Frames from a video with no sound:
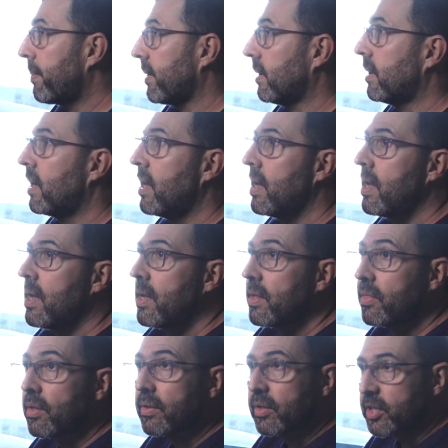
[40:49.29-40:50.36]
And
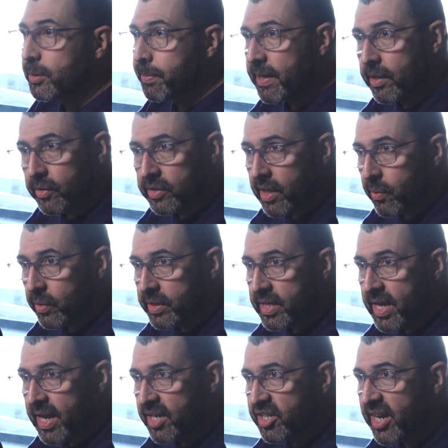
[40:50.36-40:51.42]
the speakers that were
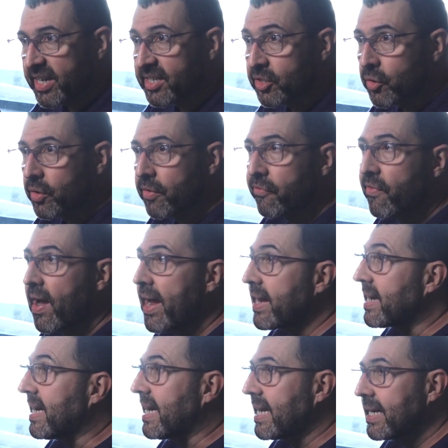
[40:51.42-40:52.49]
THX certified
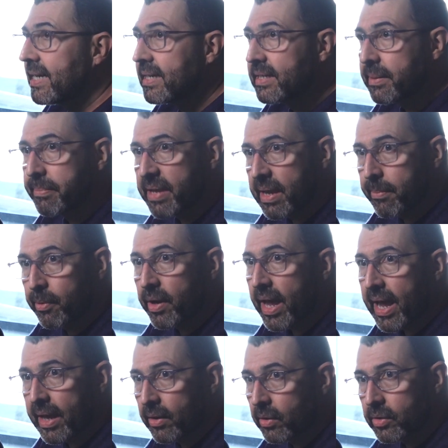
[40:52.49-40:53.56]
needed to be able to
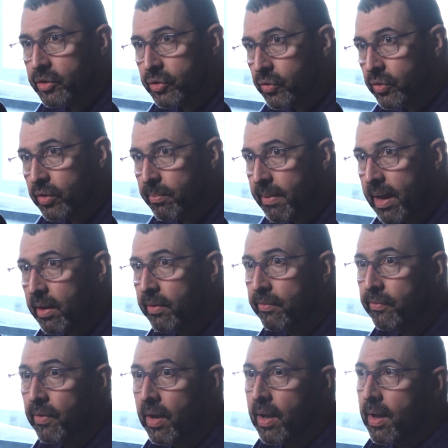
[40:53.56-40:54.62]
handle a certain amount
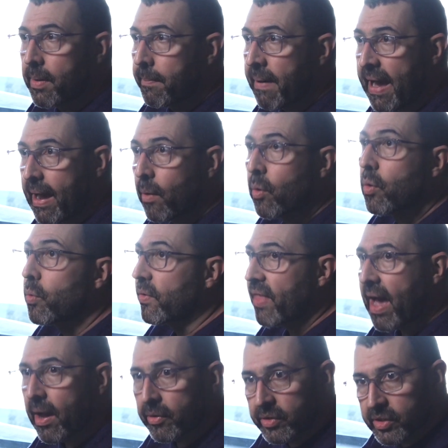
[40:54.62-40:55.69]
of power
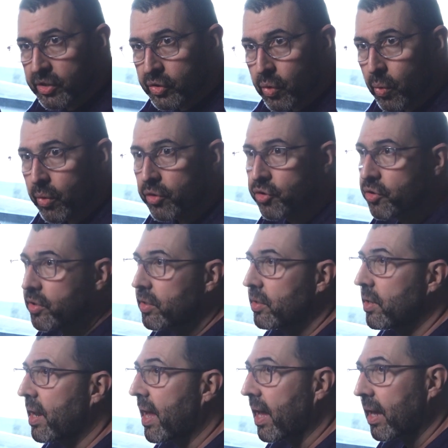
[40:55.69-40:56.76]
without
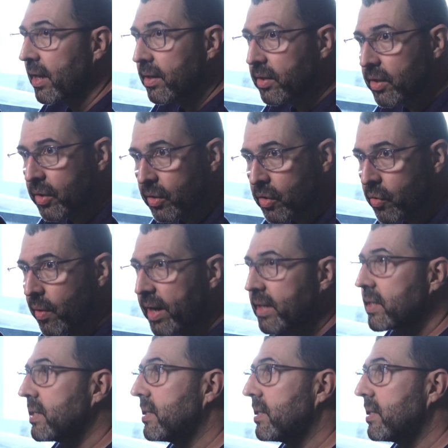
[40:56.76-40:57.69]
distortion and, correct